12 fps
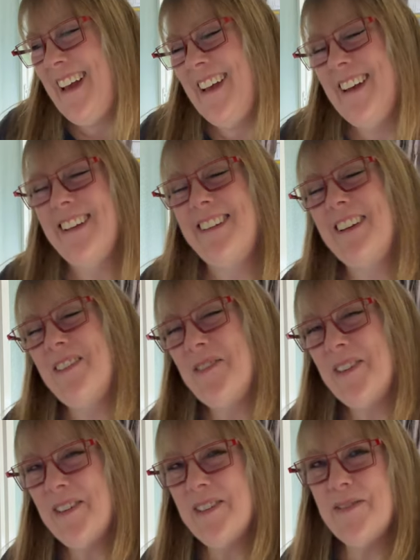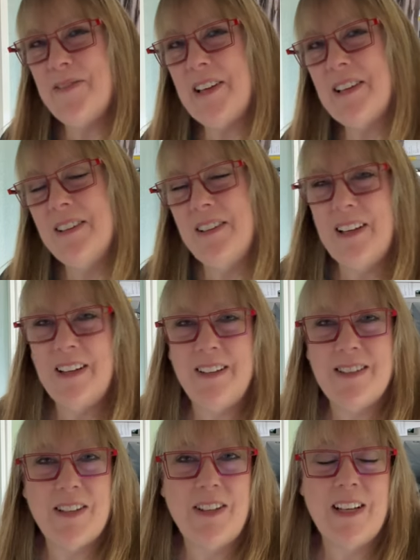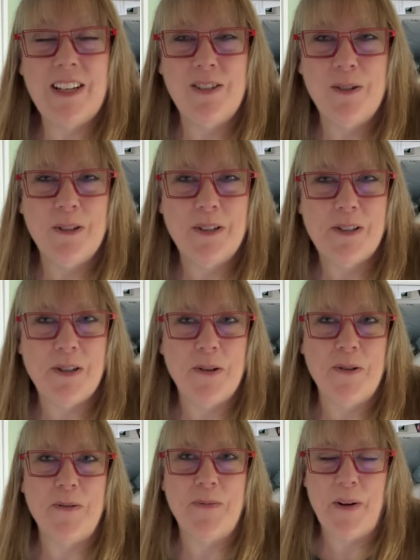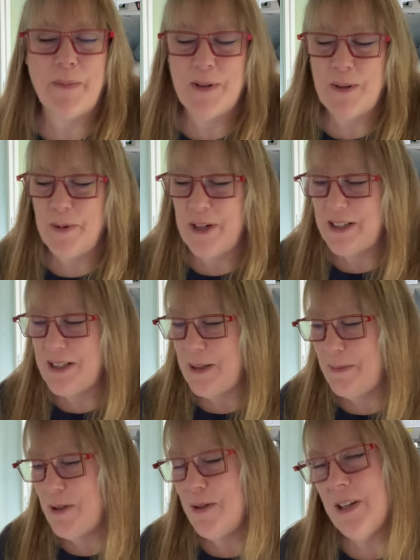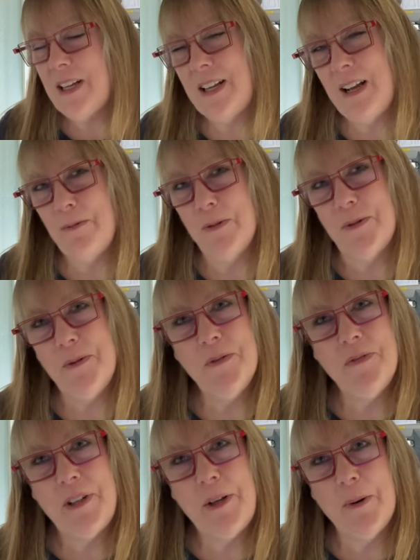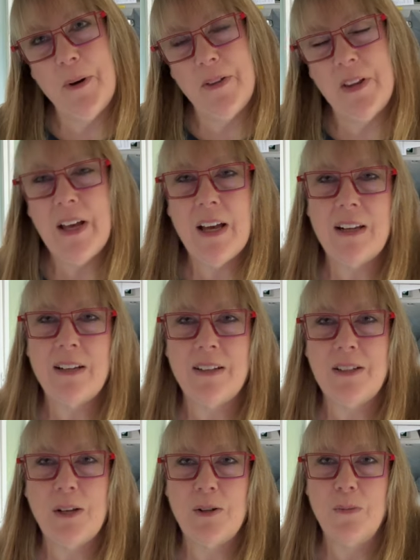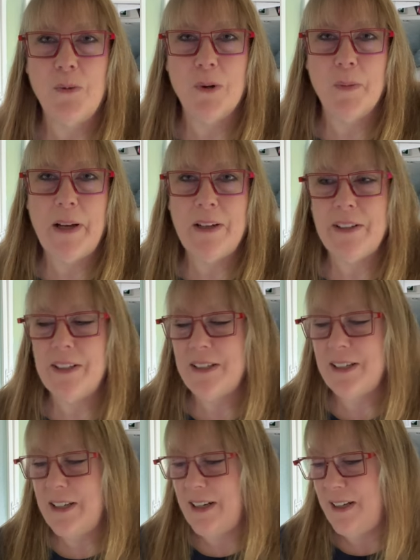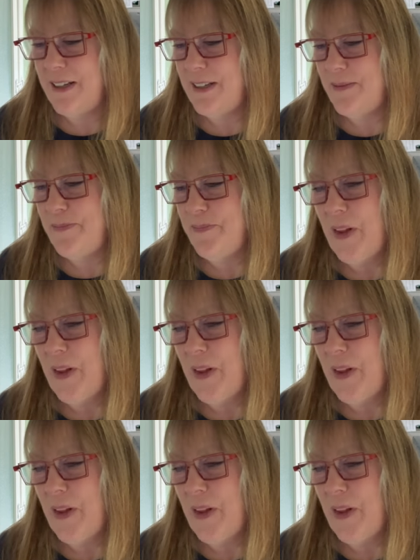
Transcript: and I figured if they, they said they can do it, so I'm going to bring it to them to do it. And I will do a video on that and tell you more about it uh,